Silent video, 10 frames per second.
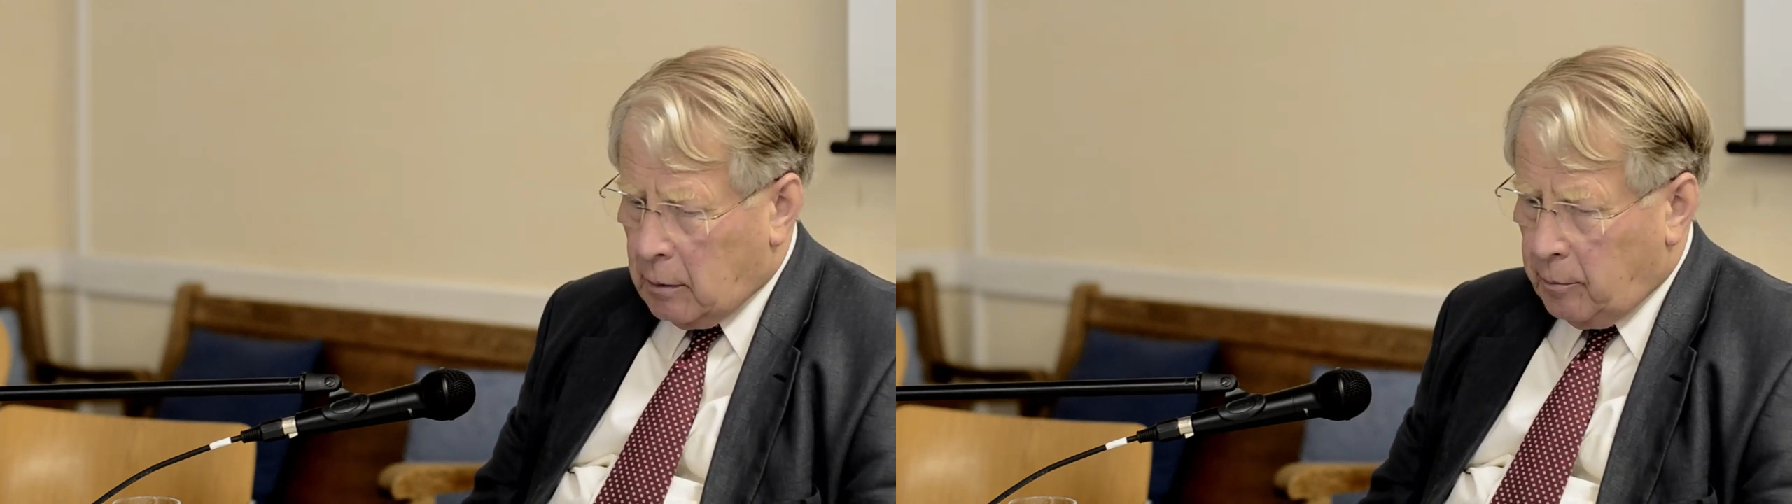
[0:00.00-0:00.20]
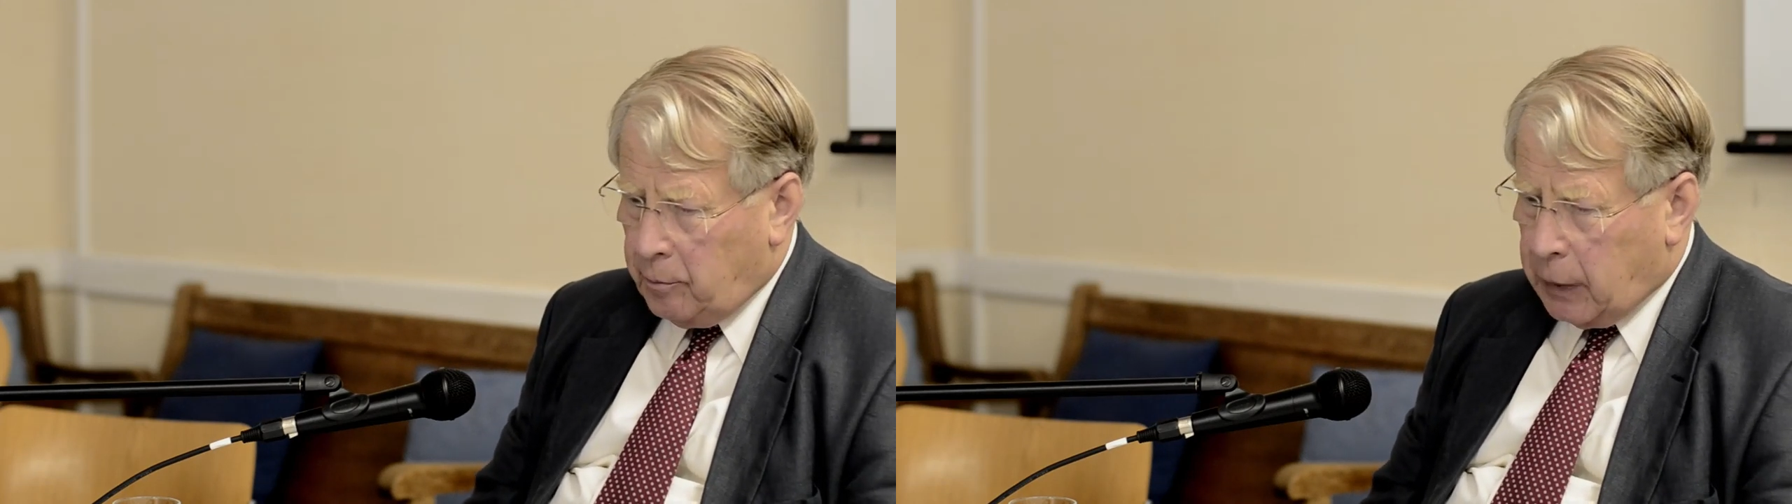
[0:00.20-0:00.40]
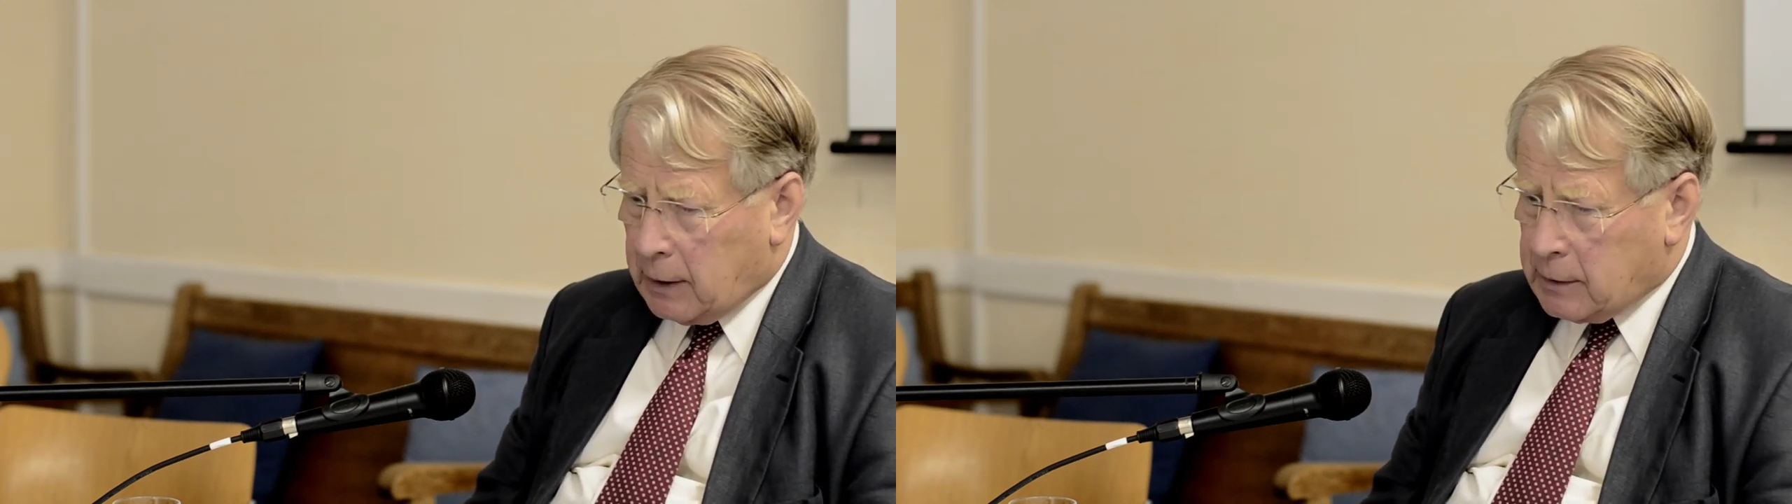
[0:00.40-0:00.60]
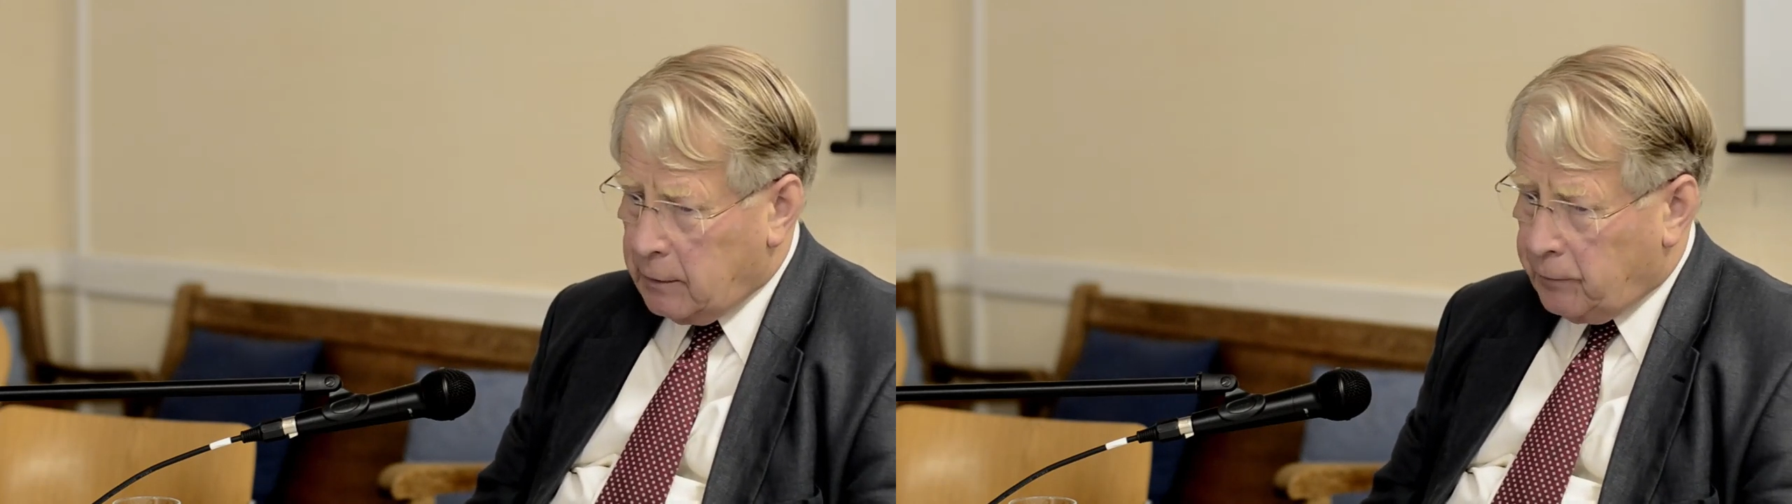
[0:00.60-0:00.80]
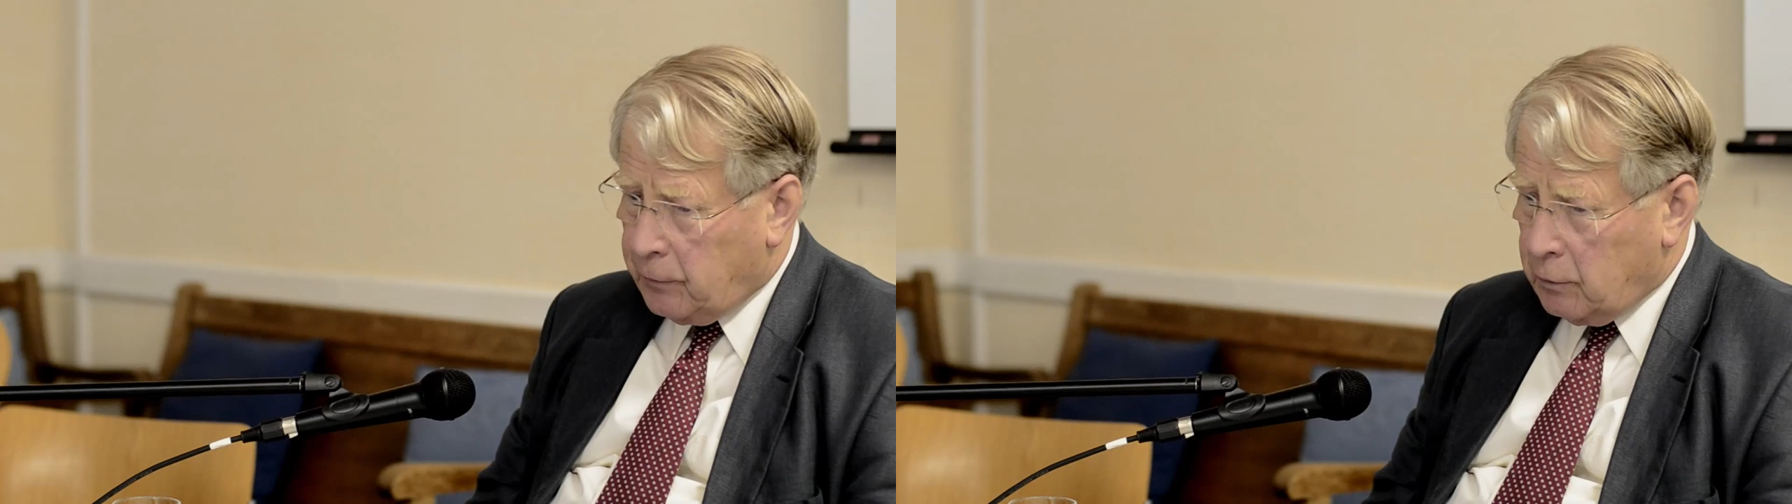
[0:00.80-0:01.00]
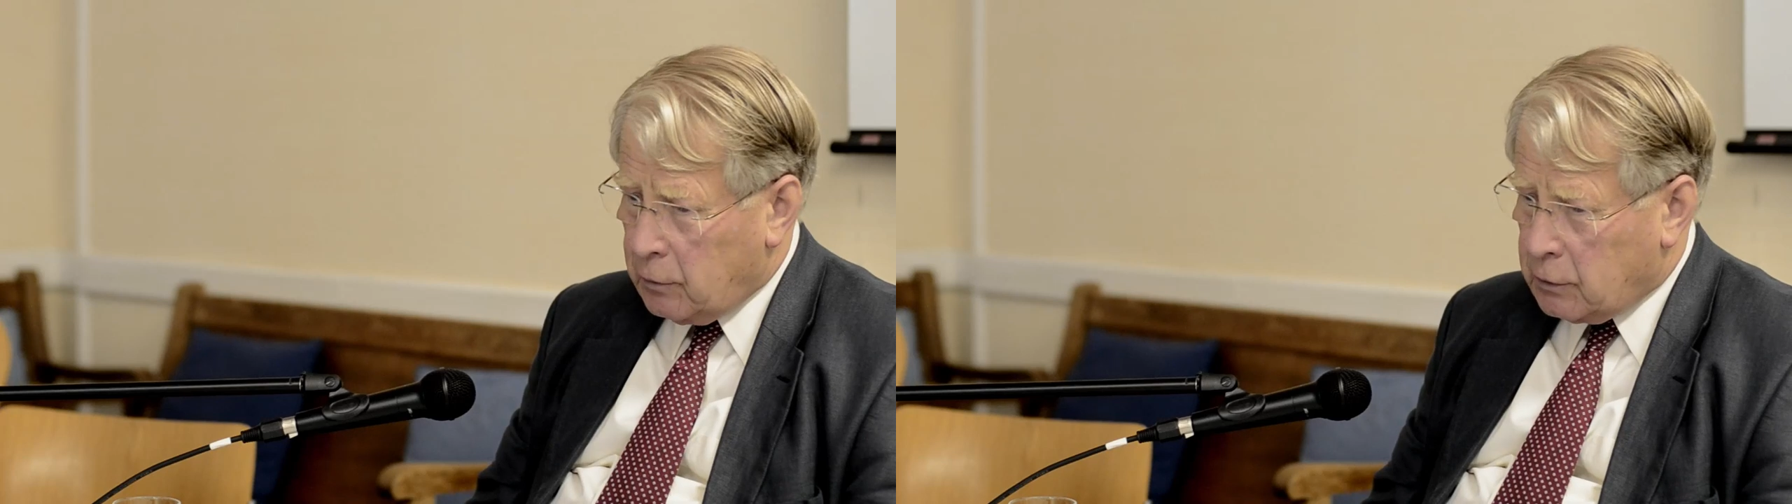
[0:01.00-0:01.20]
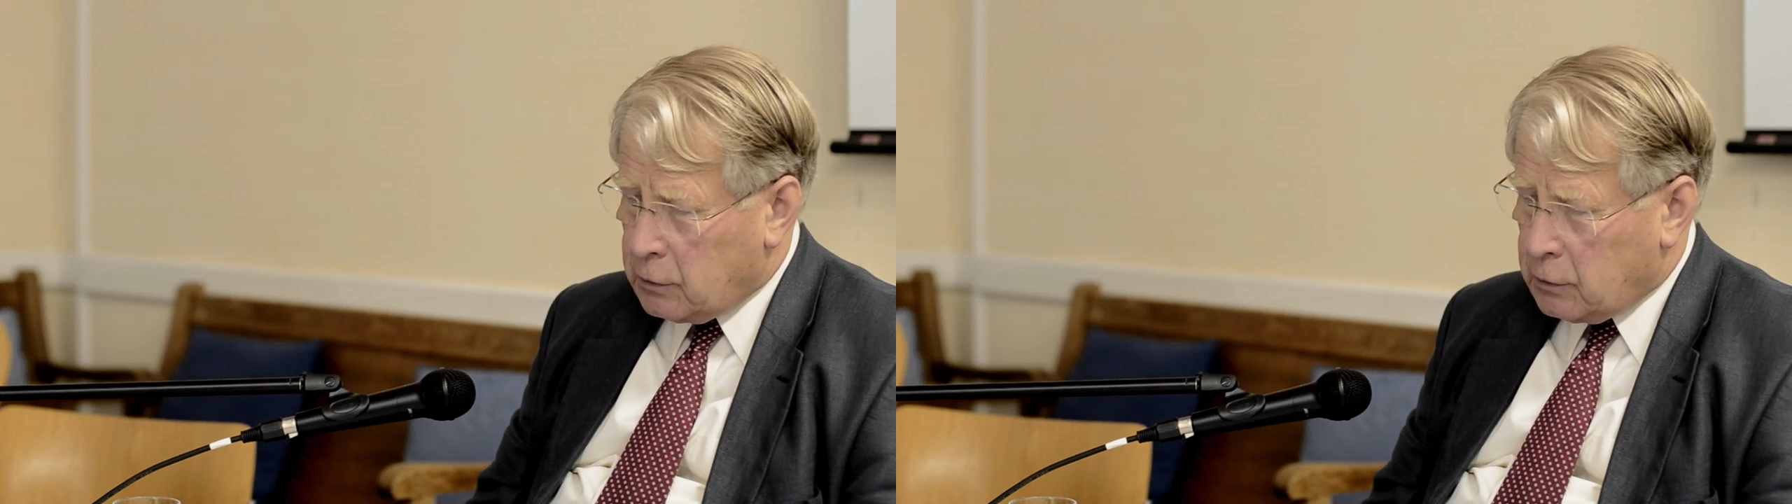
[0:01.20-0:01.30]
But if you're